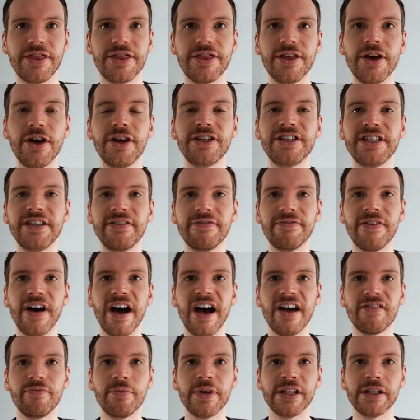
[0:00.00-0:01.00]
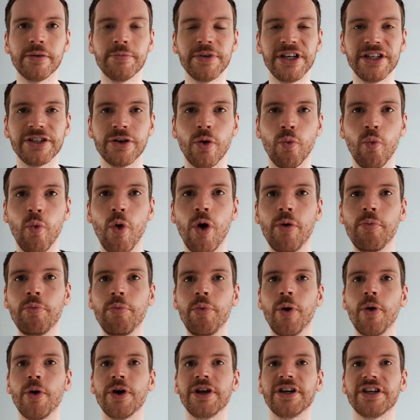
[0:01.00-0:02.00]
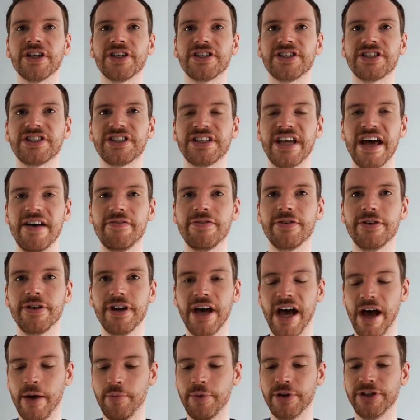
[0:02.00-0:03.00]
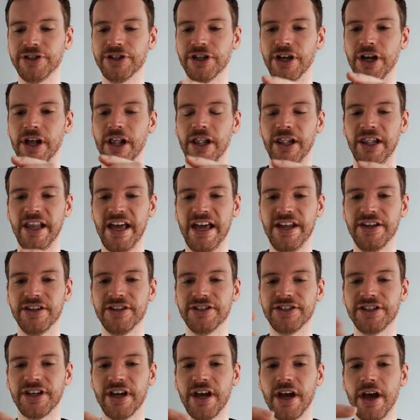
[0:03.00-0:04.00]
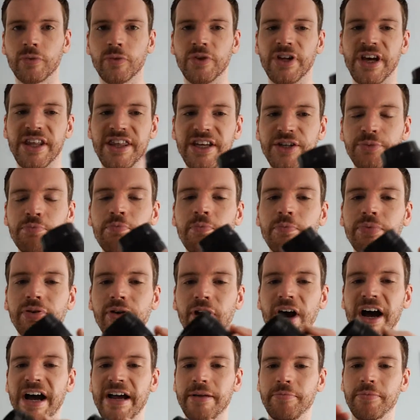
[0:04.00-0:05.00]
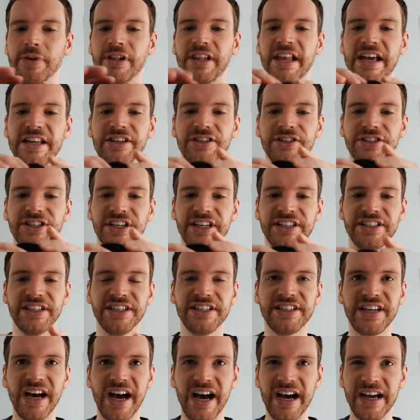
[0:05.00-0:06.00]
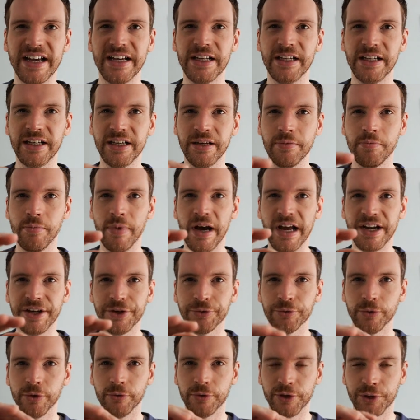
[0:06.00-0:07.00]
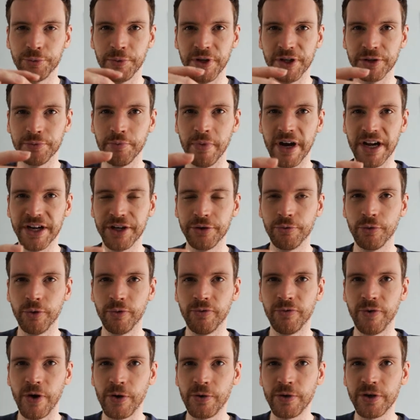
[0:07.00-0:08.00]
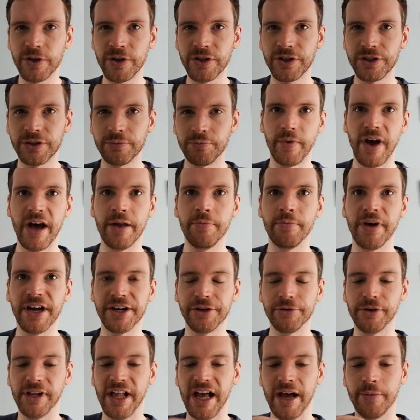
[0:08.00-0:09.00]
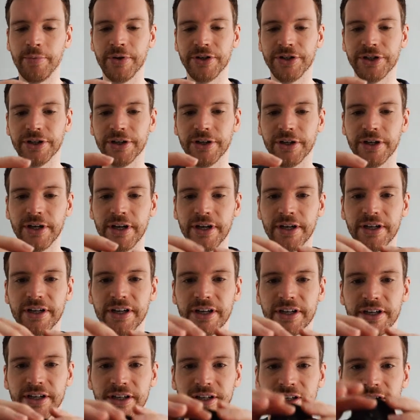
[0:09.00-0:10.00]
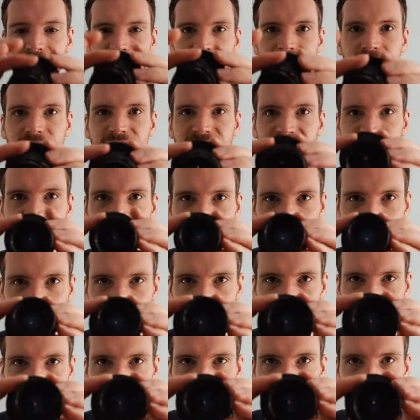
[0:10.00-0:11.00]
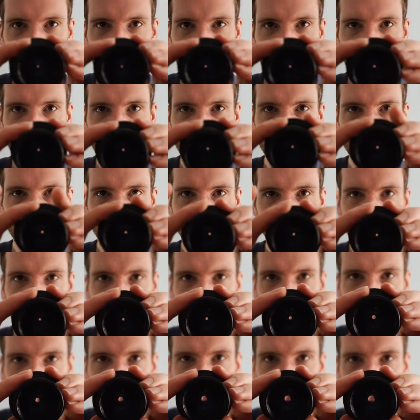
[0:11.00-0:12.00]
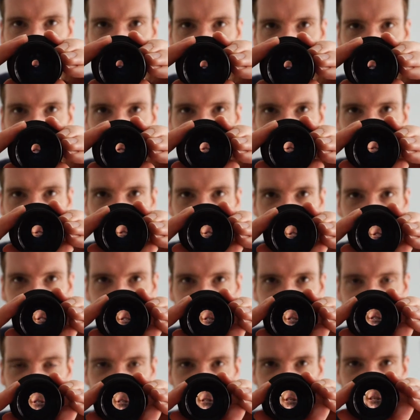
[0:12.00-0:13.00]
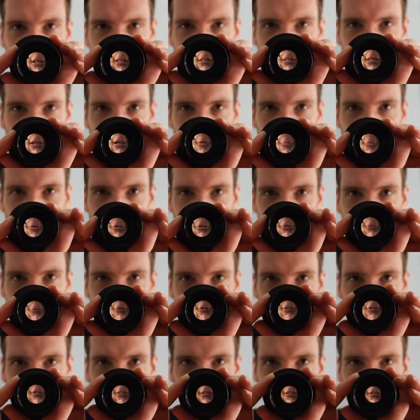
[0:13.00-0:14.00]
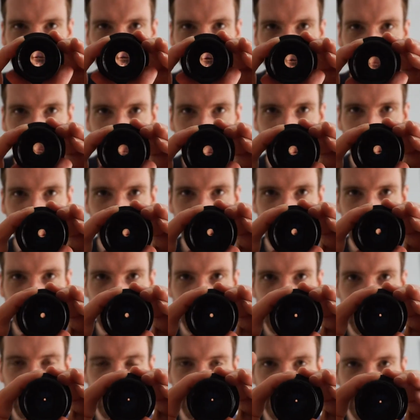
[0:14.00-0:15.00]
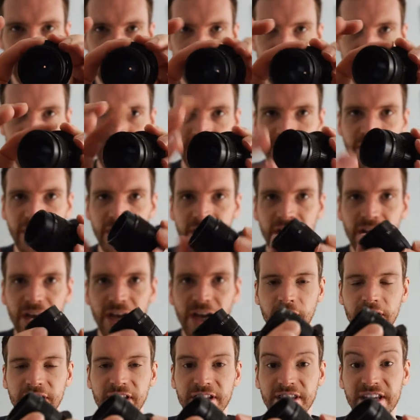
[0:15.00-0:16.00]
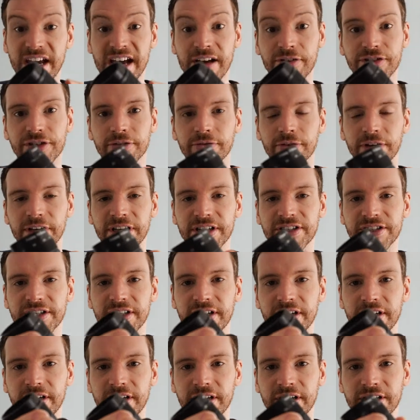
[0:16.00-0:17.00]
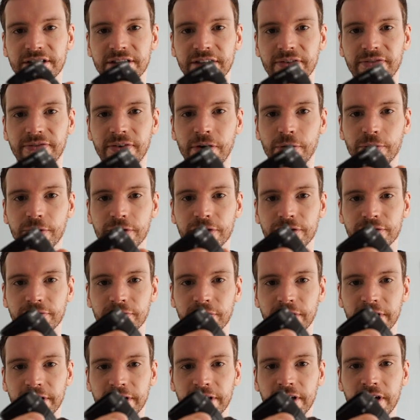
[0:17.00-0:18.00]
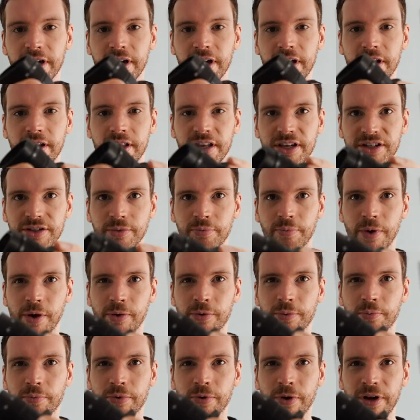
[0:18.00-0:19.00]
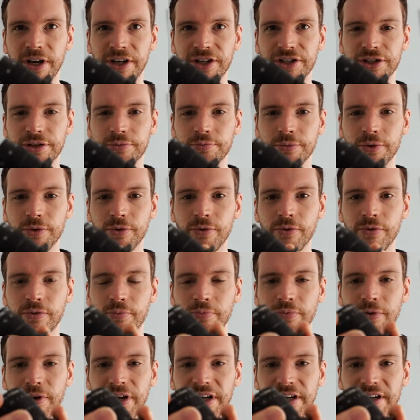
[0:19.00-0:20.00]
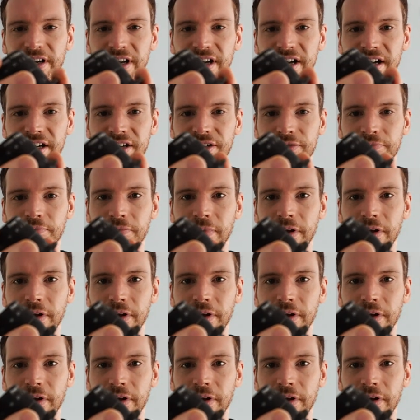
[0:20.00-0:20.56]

35mm 1.7 aperture lens. Now this prime lens is entirely manual, which means manual focus and manual aperture. Now you can even see here, if this focuses, you can see there the aperture ring getting opening and closing, and then the outer ring is the, is the focus ring. These are both pretty smooth, pretty nice,